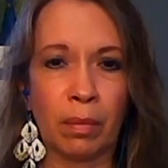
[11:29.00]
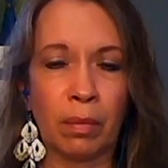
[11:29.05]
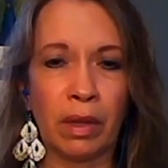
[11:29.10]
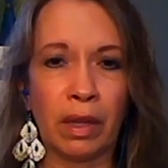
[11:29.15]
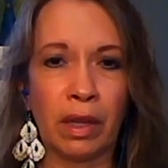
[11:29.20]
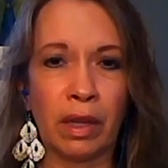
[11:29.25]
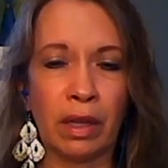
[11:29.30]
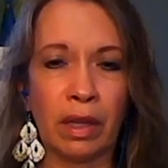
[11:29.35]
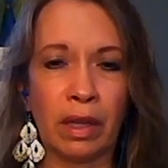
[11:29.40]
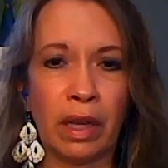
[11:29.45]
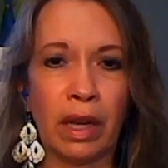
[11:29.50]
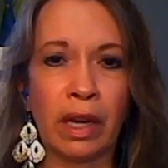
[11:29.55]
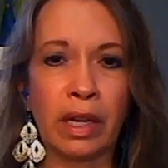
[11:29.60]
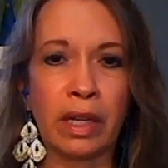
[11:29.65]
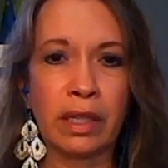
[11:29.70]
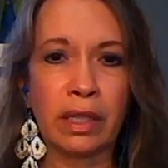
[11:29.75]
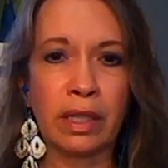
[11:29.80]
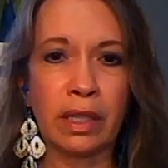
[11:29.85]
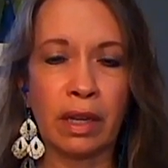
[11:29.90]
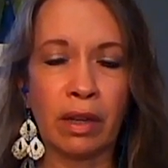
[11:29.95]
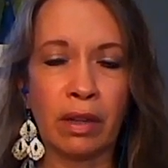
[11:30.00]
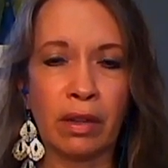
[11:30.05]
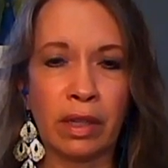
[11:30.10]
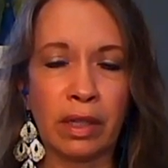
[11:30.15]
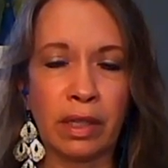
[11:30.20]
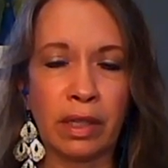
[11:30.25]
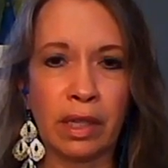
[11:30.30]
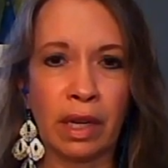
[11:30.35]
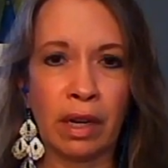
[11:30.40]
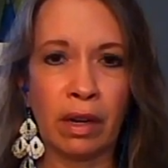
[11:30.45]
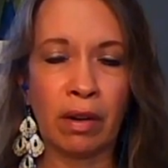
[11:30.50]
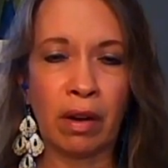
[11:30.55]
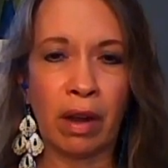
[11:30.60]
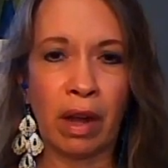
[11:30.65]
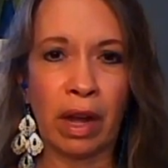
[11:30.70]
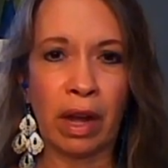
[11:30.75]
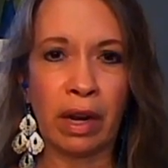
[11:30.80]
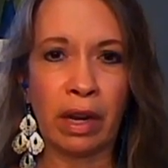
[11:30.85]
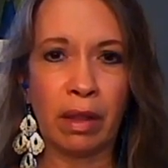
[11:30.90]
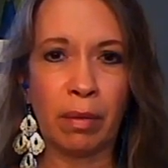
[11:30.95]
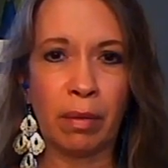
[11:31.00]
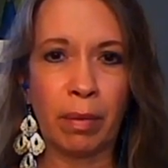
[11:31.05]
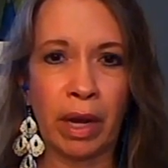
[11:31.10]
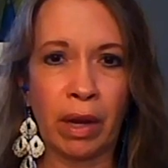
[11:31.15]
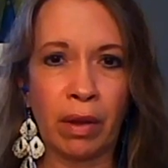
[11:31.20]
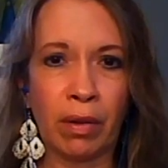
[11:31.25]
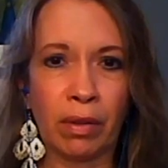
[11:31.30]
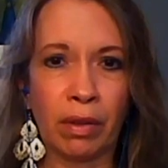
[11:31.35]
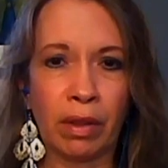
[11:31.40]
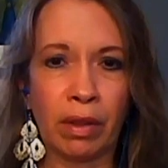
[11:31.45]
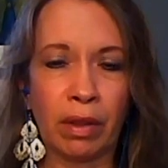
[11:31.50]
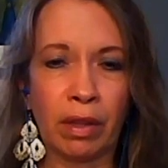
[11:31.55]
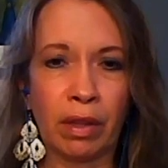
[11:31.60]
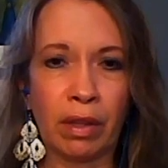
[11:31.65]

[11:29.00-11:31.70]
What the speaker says: Completely exhale this air out of the mouth.